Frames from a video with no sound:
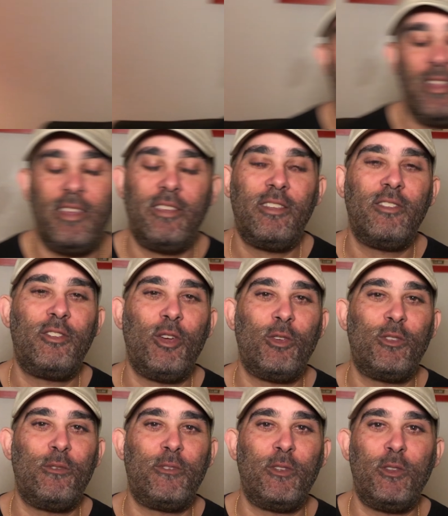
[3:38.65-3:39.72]
This is
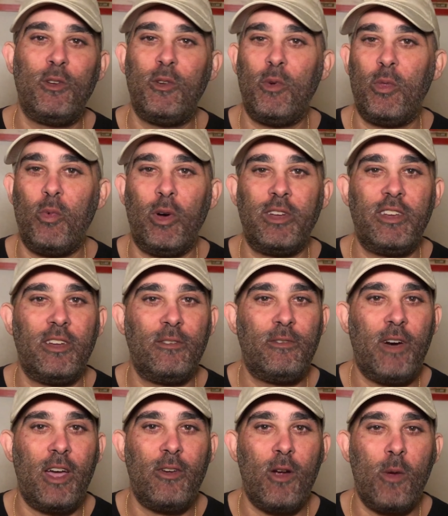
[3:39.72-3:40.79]
Joseph DeLuca with One Gun
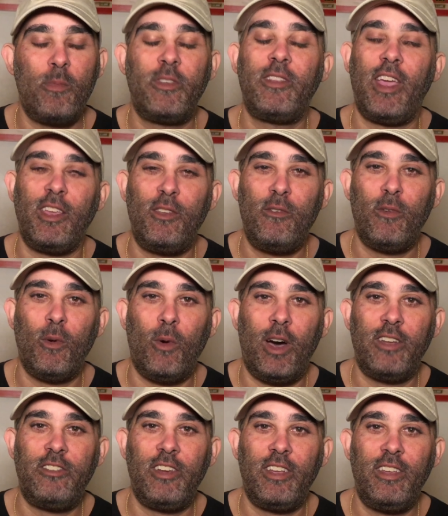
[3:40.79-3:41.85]
Firearms. Thank you for
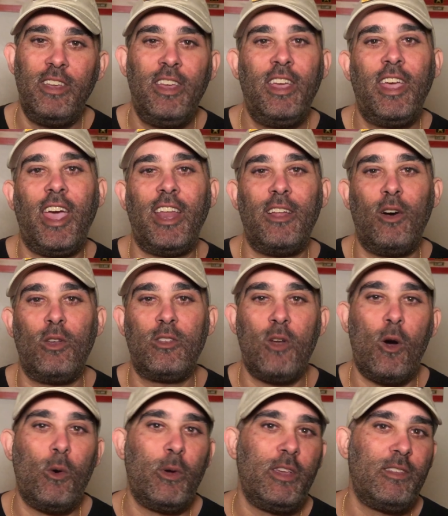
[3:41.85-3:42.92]
watching. And as
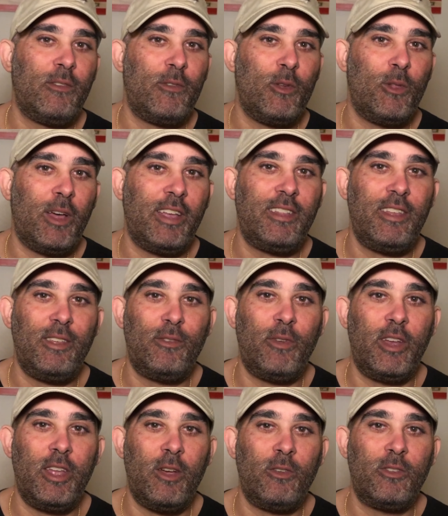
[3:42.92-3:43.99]
always, if you like these
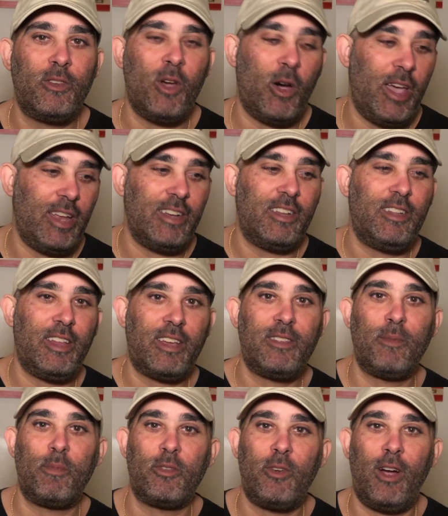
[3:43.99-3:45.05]
videos, go ahead and click
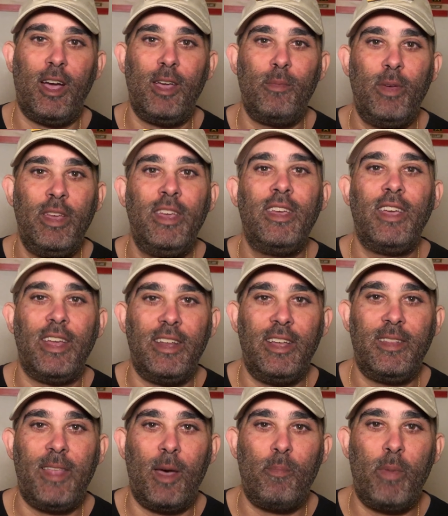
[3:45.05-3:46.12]
subscribe and hit
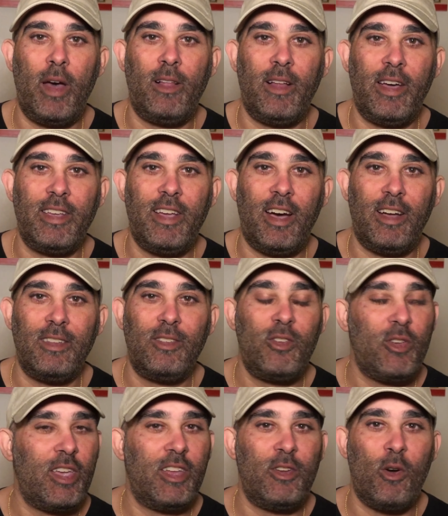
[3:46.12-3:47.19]
that bell icon so you
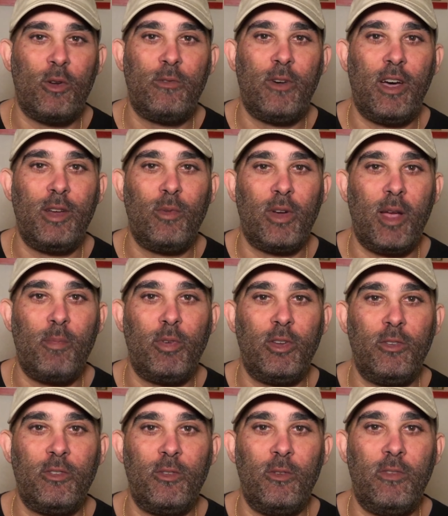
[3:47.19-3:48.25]
get notified when I
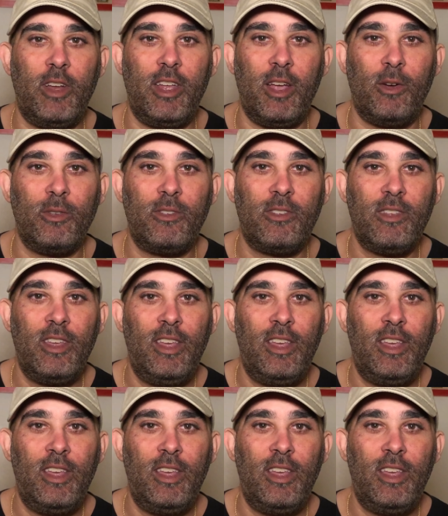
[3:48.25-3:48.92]
produce new videos.